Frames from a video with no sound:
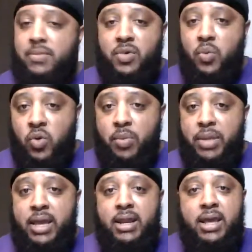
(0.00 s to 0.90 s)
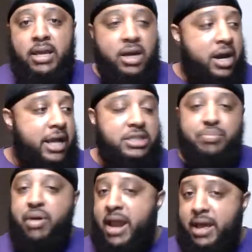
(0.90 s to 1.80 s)
woman, and she
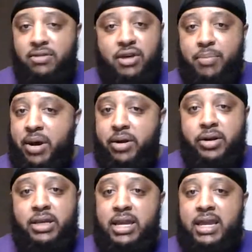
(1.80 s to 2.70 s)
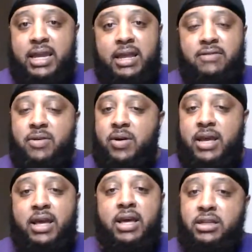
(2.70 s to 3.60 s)
brag and talk about her kids and all
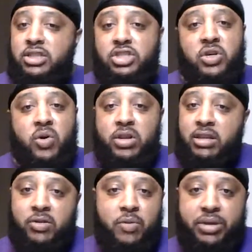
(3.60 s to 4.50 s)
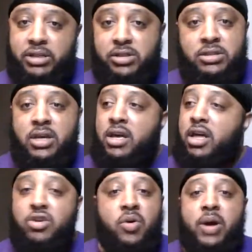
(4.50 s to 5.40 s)
that. She's showing these little pictures,
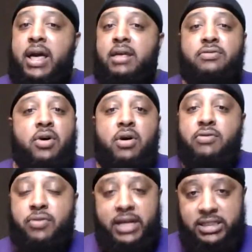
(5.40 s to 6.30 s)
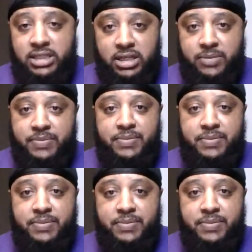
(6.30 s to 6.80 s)
and your ass fall for that shit.